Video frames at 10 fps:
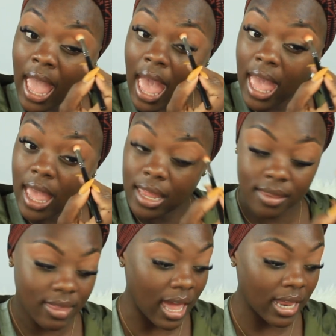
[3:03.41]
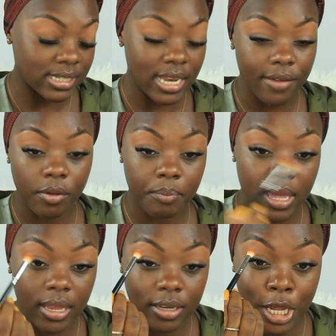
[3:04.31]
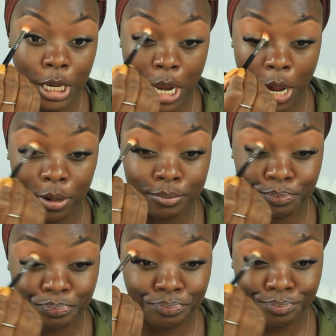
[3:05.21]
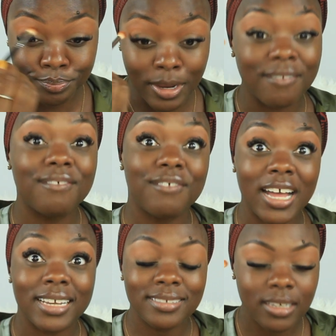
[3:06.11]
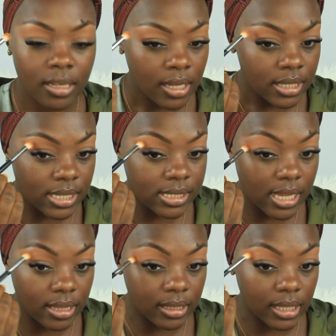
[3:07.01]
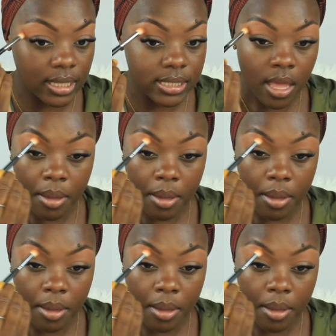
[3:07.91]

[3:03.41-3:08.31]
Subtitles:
And that has never been, you know, fun, to say the least.